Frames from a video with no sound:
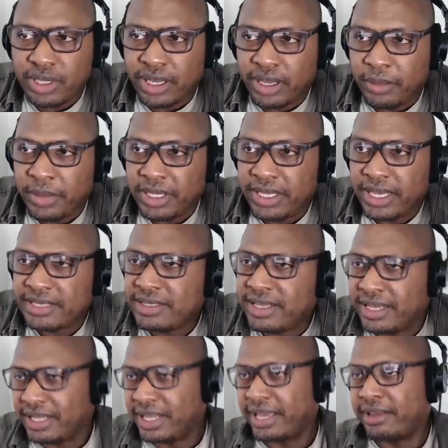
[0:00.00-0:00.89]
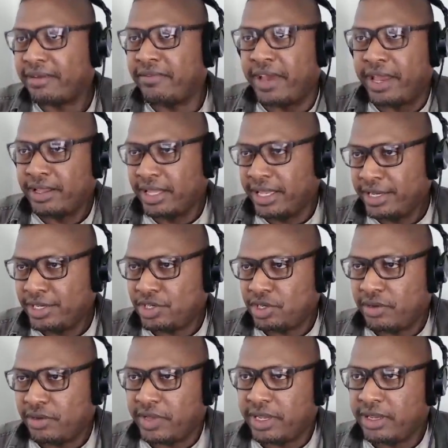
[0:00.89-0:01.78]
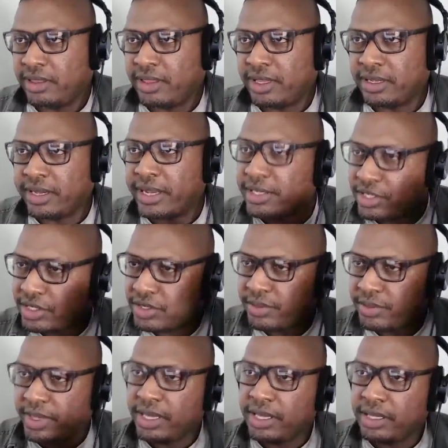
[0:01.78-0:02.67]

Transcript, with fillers: I mean, that's not like a violation of anything. That just means they're